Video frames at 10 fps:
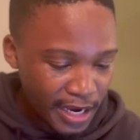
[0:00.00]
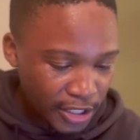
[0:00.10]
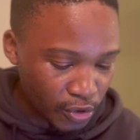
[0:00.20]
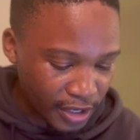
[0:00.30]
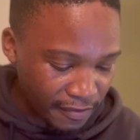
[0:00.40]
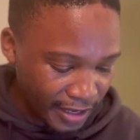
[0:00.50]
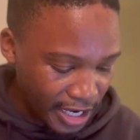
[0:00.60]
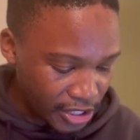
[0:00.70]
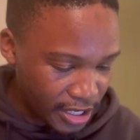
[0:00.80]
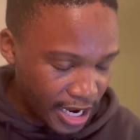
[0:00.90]
So
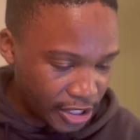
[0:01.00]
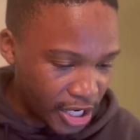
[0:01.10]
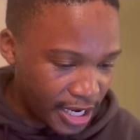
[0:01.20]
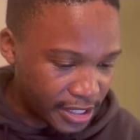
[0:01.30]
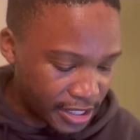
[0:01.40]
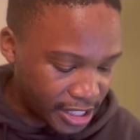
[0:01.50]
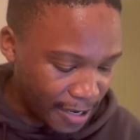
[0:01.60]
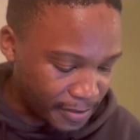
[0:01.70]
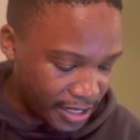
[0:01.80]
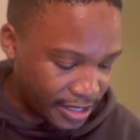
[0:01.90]
Revelation, uh, Genesis
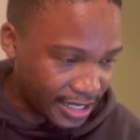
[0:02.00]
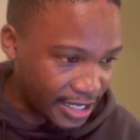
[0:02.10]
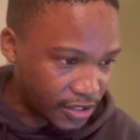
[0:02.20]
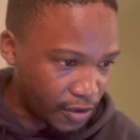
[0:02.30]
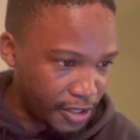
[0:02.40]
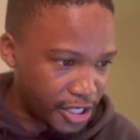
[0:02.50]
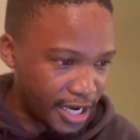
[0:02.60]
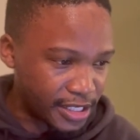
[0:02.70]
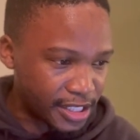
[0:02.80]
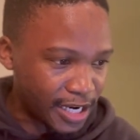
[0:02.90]
chapter three. Sorry,
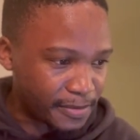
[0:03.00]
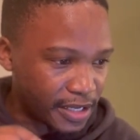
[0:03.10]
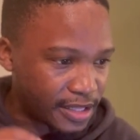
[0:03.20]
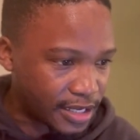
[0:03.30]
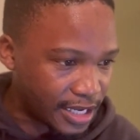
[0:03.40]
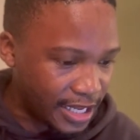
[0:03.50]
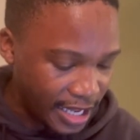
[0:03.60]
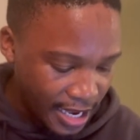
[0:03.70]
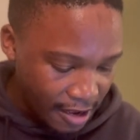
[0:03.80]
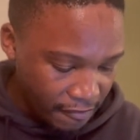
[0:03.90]
Genesis chapter
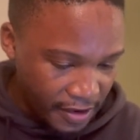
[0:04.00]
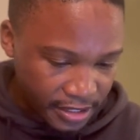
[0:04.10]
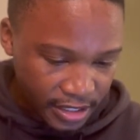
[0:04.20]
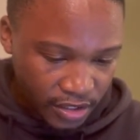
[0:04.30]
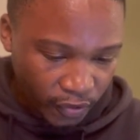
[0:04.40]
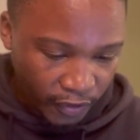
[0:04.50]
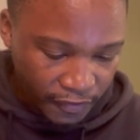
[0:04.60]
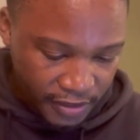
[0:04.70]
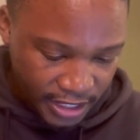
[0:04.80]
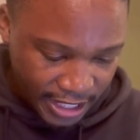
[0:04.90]
three, verses
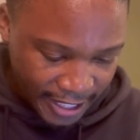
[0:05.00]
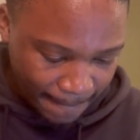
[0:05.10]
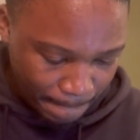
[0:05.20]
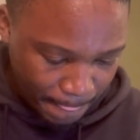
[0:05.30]
fifteen